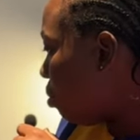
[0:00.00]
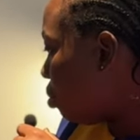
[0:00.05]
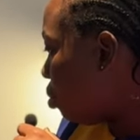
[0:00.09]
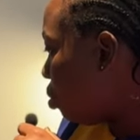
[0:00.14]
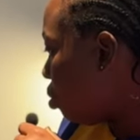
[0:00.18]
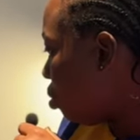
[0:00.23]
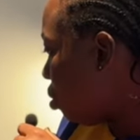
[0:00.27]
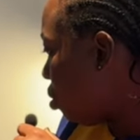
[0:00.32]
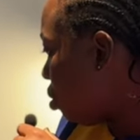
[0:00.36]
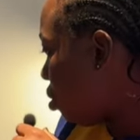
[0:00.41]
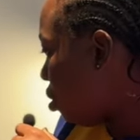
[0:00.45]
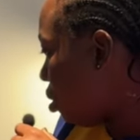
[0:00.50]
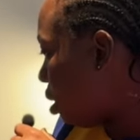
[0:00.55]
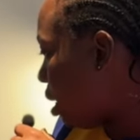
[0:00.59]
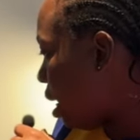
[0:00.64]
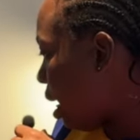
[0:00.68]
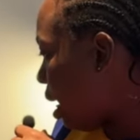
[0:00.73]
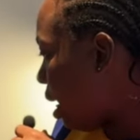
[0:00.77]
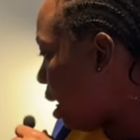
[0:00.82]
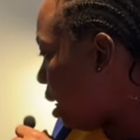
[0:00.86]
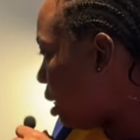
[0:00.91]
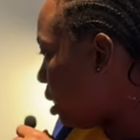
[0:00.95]
show you
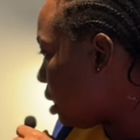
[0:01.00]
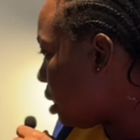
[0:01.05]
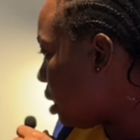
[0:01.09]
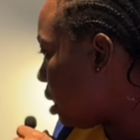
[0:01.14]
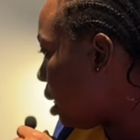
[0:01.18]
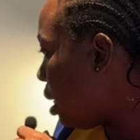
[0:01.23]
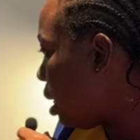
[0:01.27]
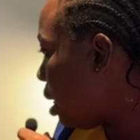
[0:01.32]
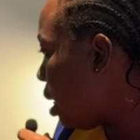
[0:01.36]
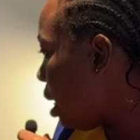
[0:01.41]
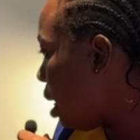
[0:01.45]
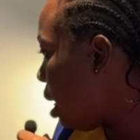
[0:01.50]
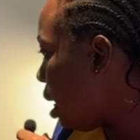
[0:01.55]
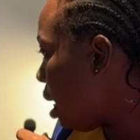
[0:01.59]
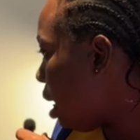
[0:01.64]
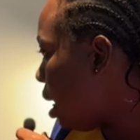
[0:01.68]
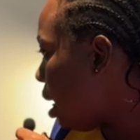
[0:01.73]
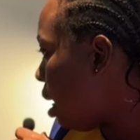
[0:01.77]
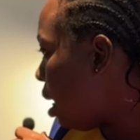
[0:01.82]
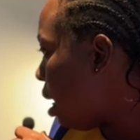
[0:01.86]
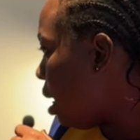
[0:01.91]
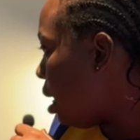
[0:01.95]
guys
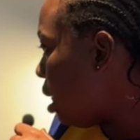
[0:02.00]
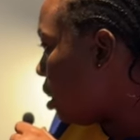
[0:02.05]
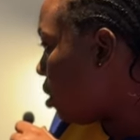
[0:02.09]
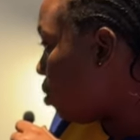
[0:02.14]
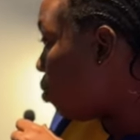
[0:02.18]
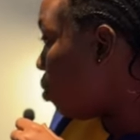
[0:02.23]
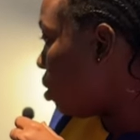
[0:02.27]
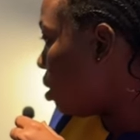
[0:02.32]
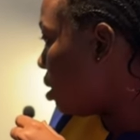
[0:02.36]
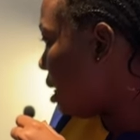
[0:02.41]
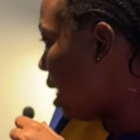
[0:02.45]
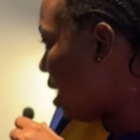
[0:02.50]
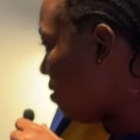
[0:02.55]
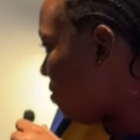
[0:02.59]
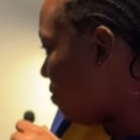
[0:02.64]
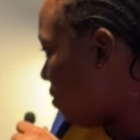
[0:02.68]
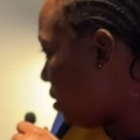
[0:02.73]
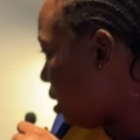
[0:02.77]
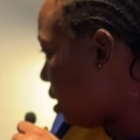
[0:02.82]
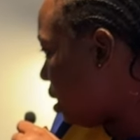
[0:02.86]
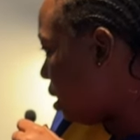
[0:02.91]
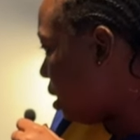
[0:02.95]
the ones I
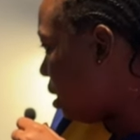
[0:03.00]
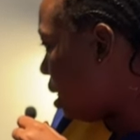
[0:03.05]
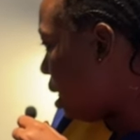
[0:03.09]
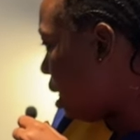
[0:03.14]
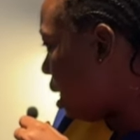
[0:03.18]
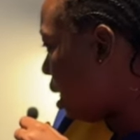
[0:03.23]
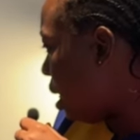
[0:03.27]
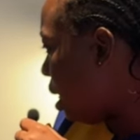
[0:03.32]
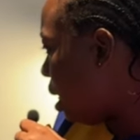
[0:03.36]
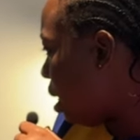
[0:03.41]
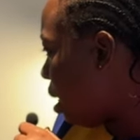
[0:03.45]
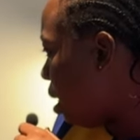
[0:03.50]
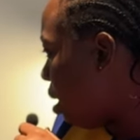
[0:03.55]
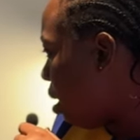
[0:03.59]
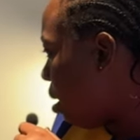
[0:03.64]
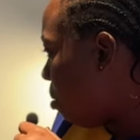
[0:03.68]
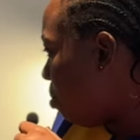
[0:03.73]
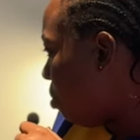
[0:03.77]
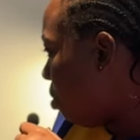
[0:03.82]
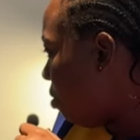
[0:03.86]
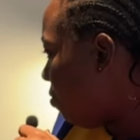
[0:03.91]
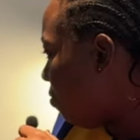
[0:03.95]
visited.
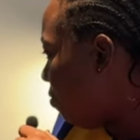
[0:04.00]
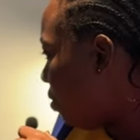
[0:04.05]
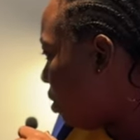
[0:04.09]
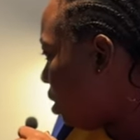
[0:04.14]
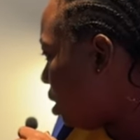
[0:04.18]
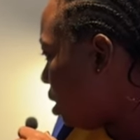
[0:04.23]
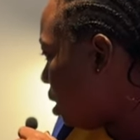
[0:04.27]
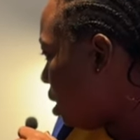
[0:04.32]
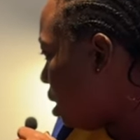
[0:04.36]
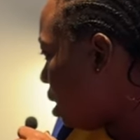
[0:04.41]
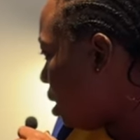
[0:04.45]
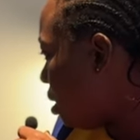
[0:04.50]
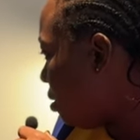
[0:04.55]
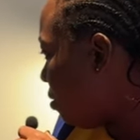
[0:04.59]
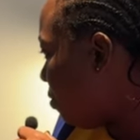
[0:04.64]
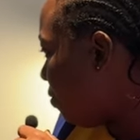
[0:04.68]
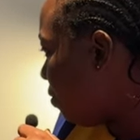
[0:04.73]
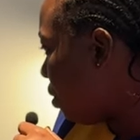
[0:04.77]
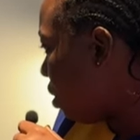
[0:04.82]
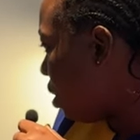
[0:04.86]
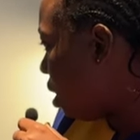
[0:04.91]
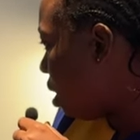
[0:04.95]
But first things
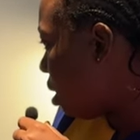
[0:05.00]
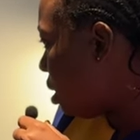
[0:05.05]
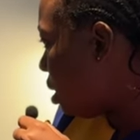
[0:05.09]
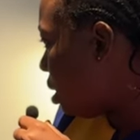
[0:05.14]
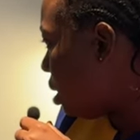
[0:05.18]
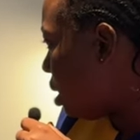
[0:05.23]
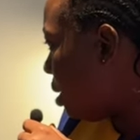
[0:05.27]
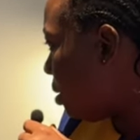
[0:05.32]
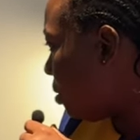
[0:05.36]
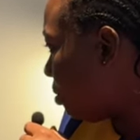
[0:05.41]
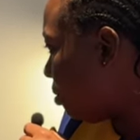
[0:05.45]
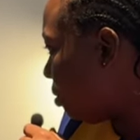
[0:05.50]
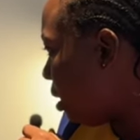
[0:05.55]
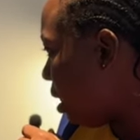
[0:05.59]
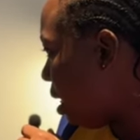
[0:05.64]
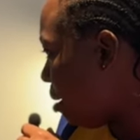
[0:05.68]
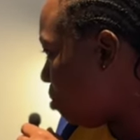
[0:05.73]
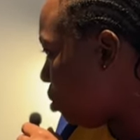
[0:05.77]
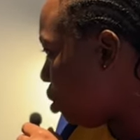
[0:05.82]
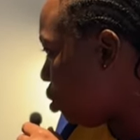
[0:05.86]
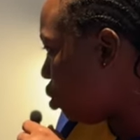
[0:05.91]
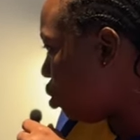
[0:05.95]
first, let
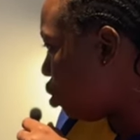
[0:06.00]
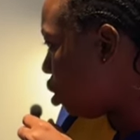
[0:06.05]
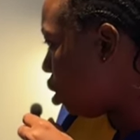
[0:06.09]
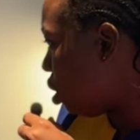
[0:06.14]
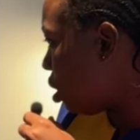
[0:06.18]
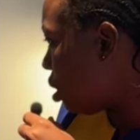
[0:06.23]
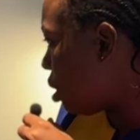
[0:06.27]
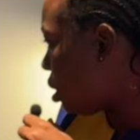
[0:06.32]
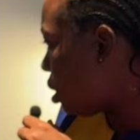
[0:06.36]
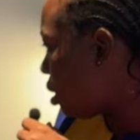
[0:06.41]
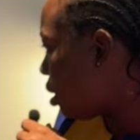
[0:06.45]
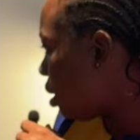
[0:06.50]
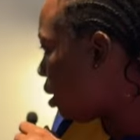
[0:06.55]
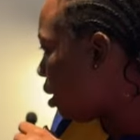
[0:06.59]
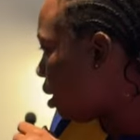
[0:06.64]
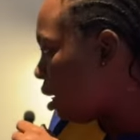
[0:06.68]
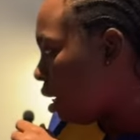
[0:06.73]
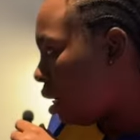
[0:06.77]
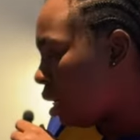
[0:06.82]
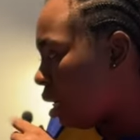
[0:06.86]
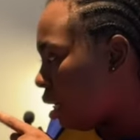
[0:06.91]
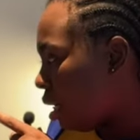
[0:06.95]
me just
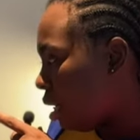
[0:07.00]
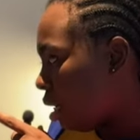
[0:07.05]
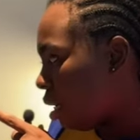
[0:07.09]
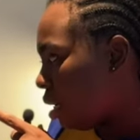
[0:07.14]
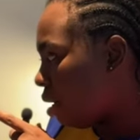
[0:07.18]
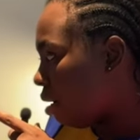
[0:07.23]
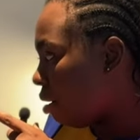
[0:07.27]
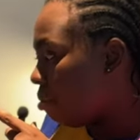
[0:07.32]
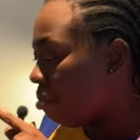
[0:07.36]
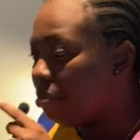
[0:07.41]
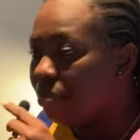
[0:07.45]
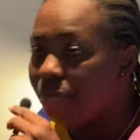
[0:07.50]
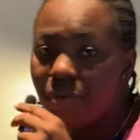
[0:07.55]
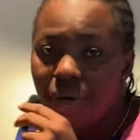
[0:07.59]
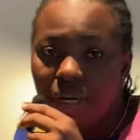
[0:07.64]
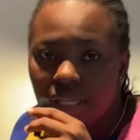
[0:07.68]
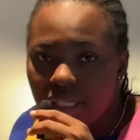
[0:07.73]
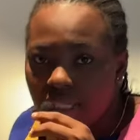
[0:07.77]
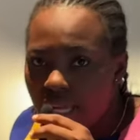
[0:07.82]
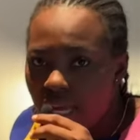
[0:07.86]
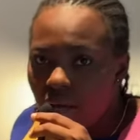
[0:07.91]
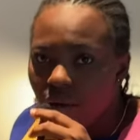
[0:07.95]
um, break
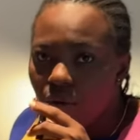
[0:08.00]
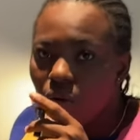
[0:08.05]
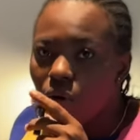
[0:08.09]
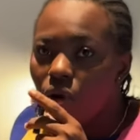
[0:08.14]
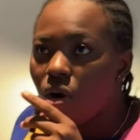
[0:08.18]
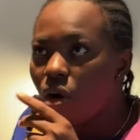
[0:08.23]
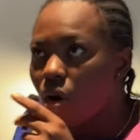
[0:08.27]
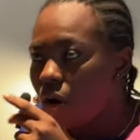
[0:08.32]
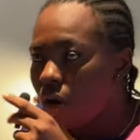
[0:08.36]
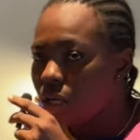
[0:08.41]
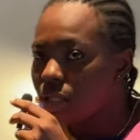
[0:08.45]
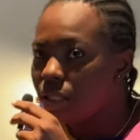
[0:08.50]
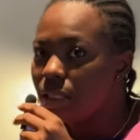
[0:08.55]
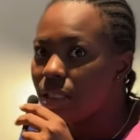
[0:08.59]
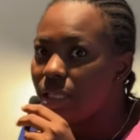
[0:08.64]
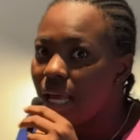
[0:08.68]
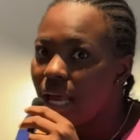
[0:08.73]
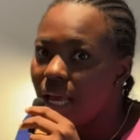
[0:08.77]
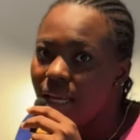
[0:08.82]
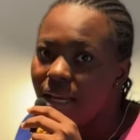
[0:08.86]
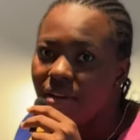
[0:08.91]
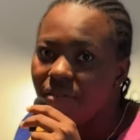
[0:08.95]
down cost
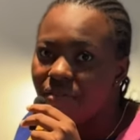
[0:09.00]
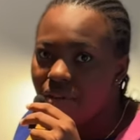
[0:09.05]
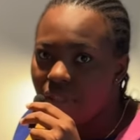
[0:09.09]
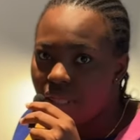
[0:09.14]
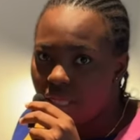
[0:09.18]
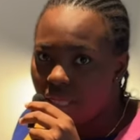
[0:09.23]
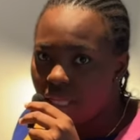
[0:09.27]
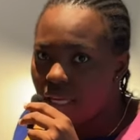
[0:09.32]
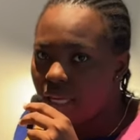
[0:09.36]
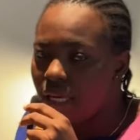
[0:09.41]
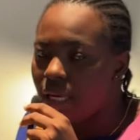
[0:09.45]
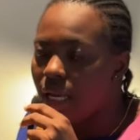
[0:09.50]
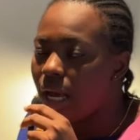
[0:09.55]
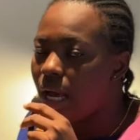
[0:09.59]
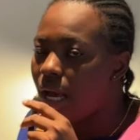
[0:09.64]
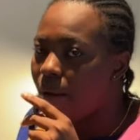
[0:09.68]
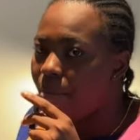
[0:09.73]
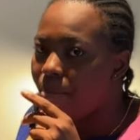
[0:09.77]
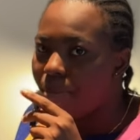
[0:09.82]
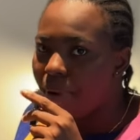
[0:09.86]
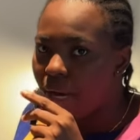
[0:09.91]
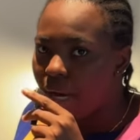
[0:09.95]
and everything
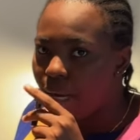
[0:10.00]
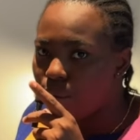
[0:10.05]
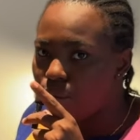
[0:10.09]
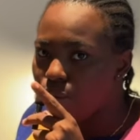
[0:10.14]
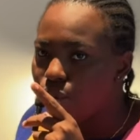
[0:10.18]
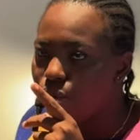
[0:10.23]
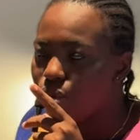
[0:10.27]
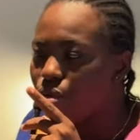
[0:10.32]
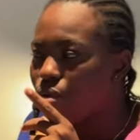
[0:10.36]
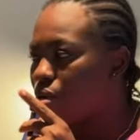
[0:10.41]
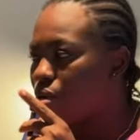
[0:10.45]
about